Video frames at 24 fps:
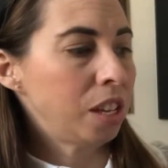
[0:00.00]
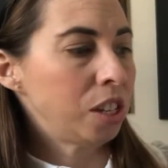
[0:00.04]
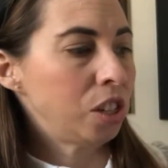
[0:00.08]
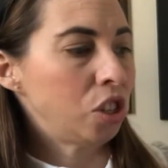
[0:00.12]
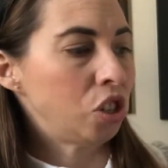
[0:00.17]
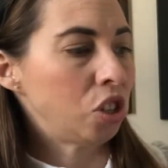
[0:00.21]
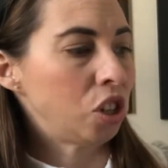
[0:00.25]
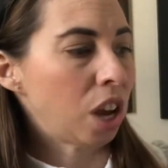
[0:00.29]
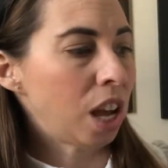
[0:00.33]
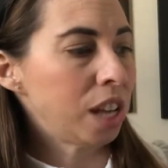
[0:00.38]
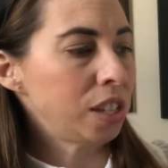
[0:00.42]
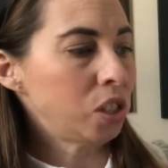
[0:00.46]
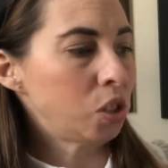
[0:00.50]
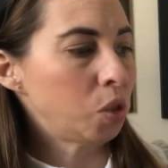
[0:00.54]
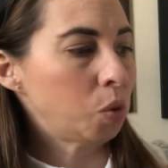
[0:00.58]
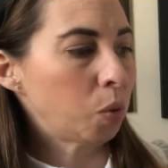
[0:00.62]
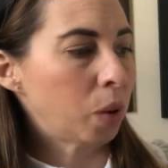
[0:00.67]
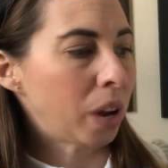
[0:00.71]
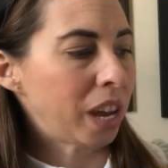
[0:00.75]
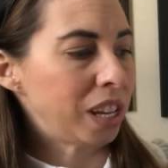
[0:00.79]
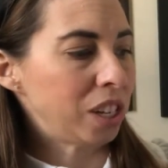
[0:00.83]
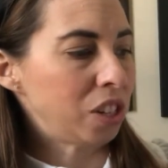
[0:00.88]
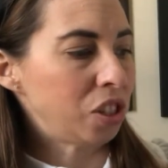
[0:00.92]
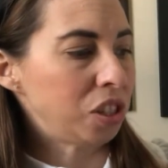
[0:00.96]
Just
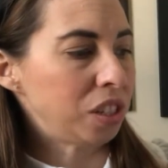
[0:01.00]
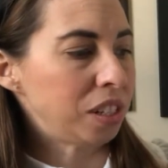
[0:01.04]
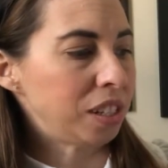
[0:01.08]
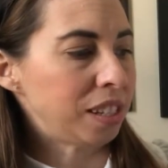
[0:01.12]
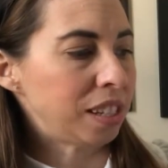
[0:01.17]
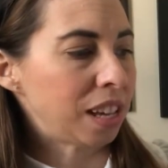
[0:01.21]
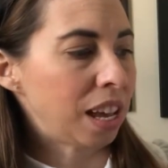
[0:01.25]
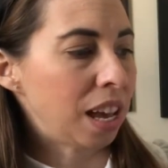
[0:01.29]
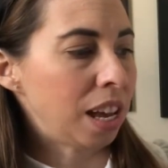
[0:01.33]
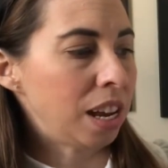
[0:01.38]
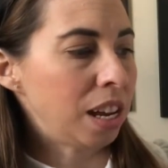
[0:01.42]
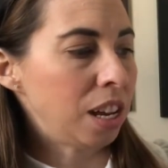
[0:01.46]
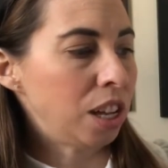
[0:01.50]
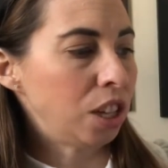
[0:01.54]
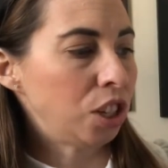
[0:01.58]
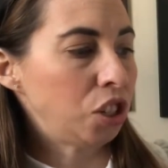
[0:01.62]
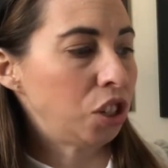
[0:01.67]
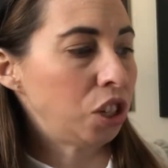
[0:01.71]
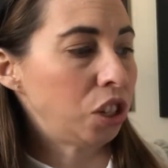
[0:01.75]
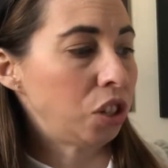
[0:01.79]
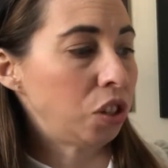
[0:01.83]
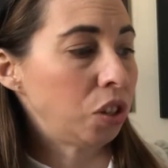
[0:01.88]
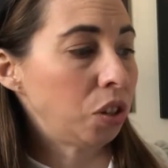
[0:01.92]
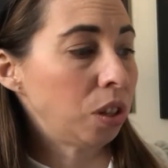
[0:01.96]
right, she said.
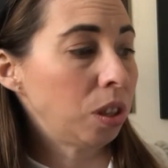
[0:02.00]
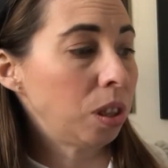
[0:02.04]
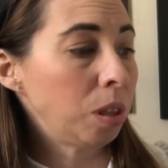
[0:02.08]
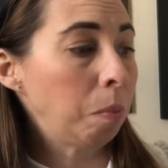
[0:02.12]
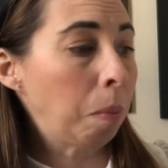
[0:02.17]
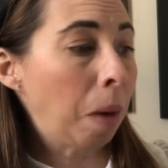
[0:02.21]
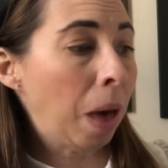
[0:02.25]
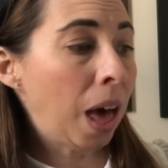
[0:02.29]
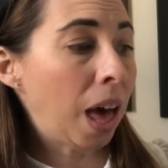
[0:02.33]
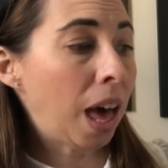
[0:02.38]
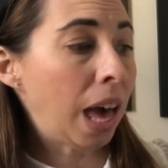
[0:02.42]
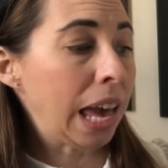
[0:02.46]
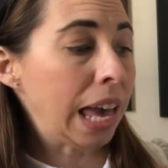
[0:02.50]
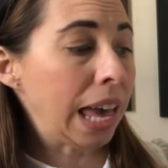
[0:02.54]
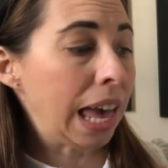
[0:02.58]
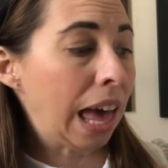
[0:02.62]
She took the pie